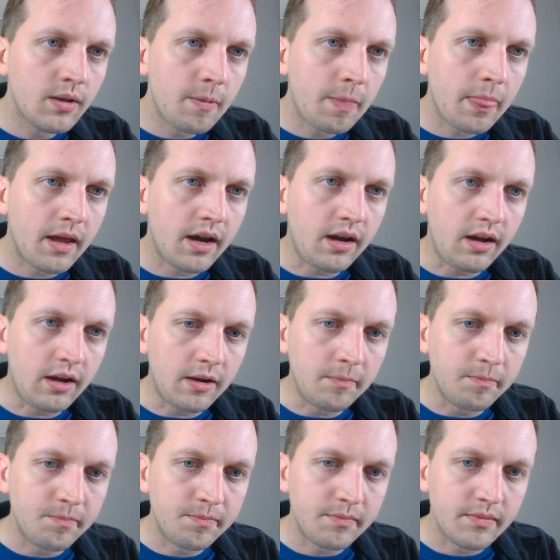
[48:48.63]
And
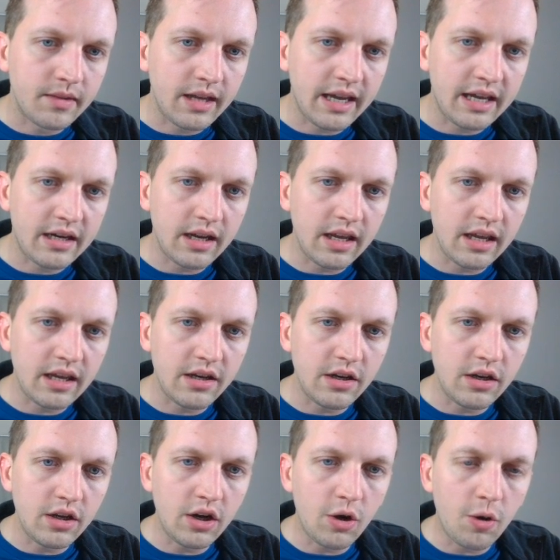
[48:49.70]

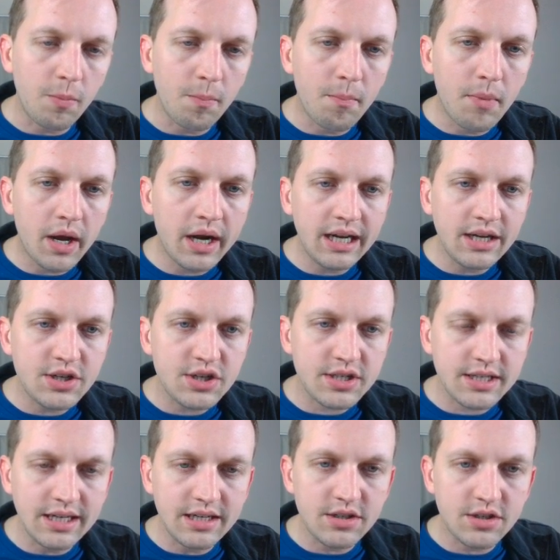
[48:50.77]
money just needs
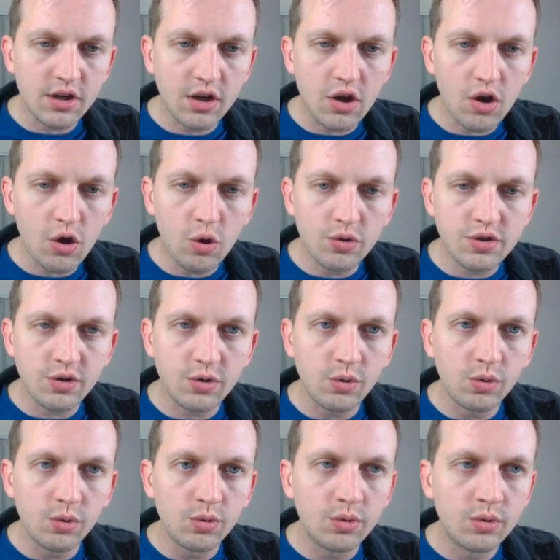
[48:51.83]
to go to
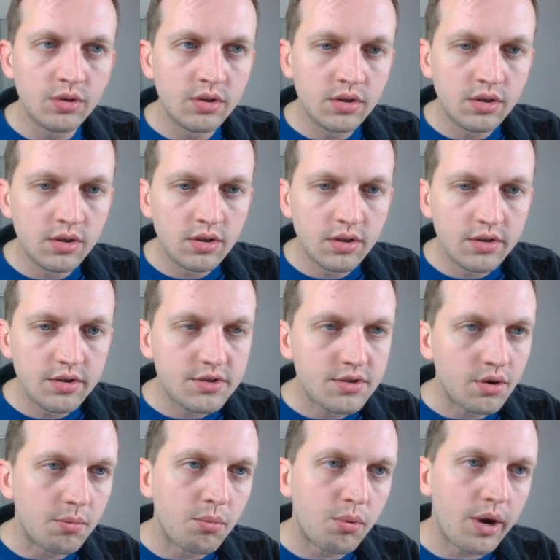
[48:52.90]
certain
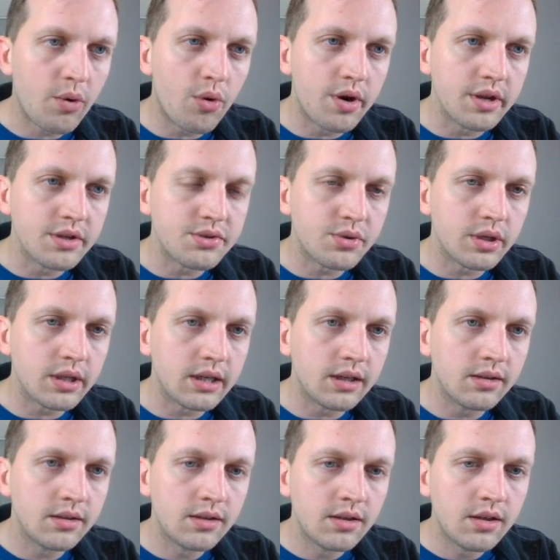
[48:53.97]
priorities, really.
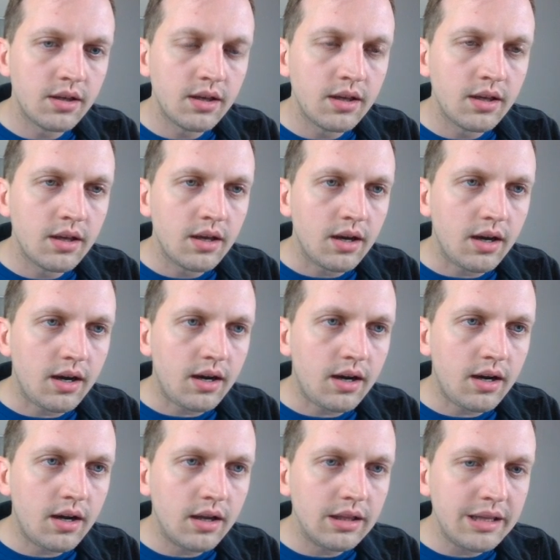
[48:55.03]

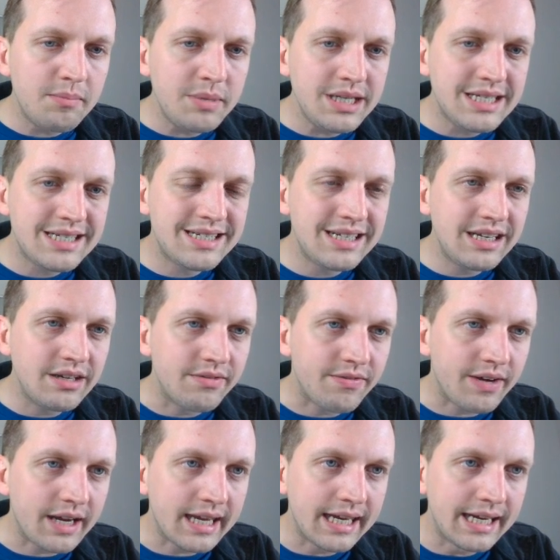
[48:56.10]
Let me see
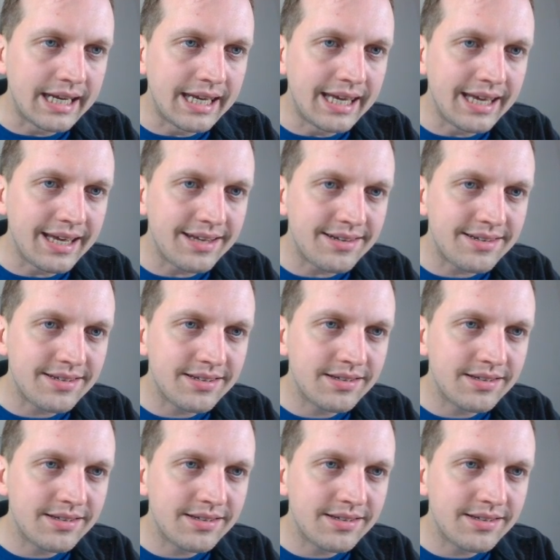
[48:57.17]
if I can get...